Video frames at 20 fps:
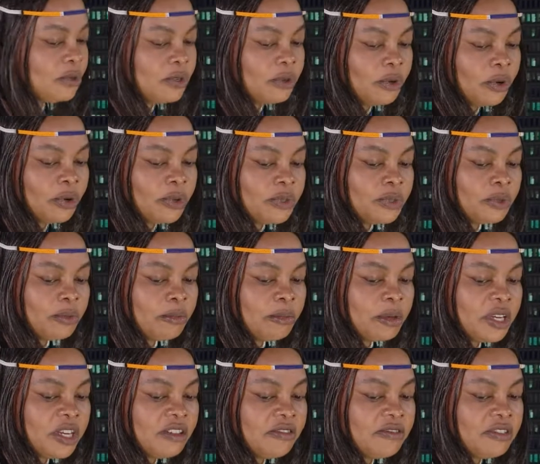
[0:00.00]
could also
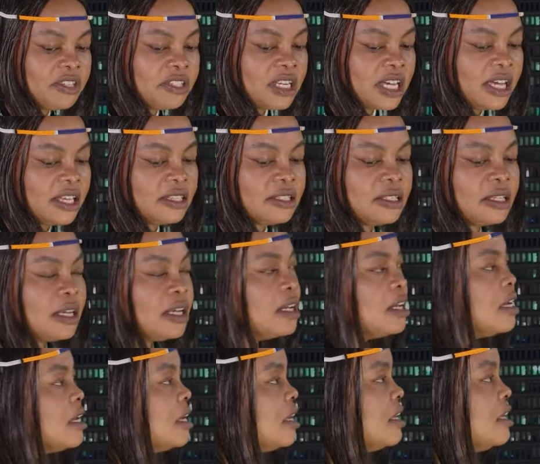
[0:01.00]
benefit us
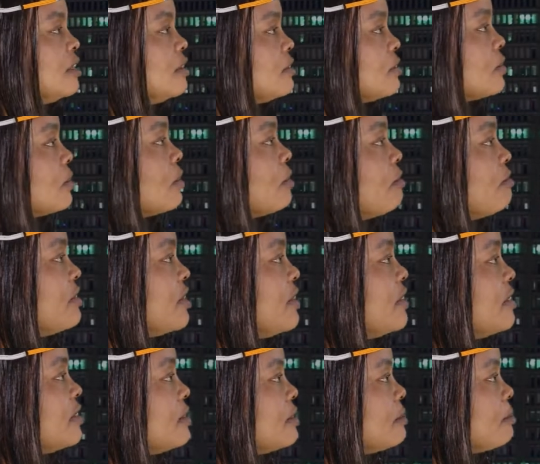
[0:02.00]
in solving
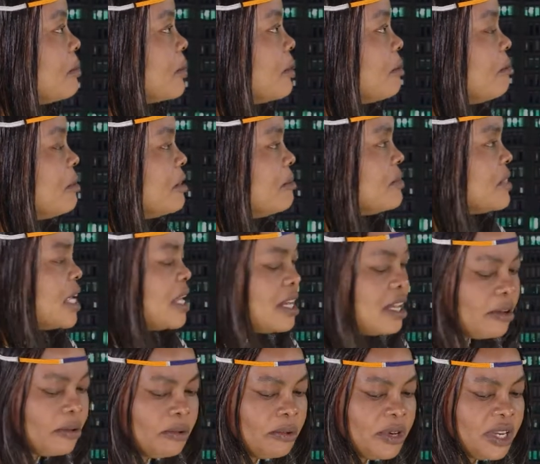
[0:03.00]
these problems. And
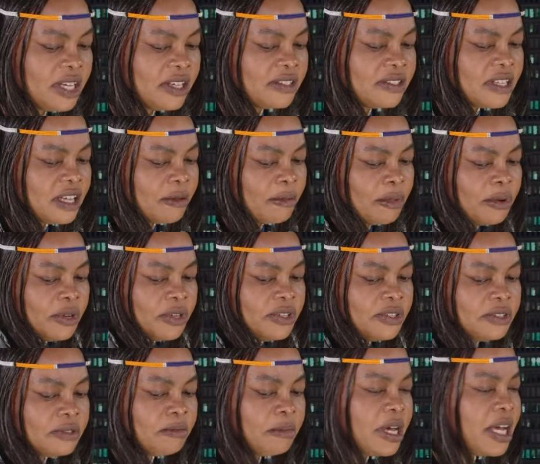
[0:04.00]
a good example
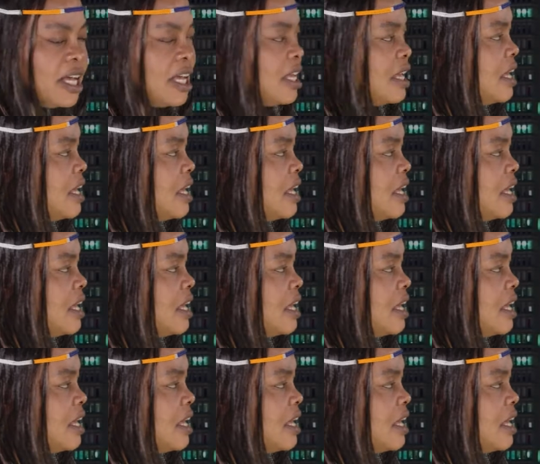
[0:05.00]
is by